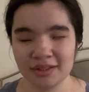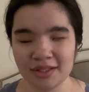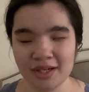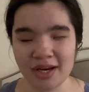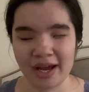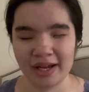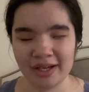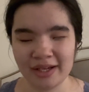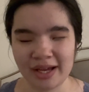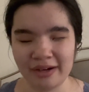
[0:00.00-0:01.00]
no,
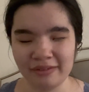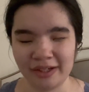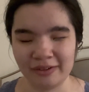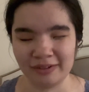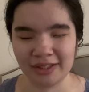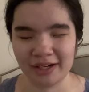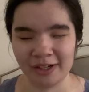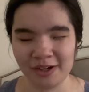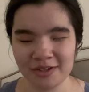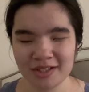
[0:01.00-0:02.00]
I don't know, like
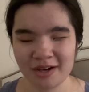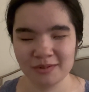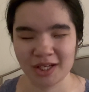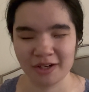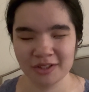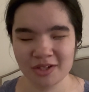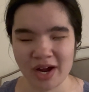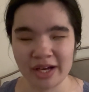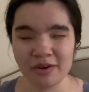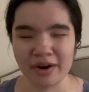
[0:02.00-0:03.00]
9 years ago, 10 years ago,
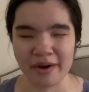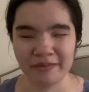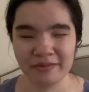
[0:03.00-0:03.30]
I don't know.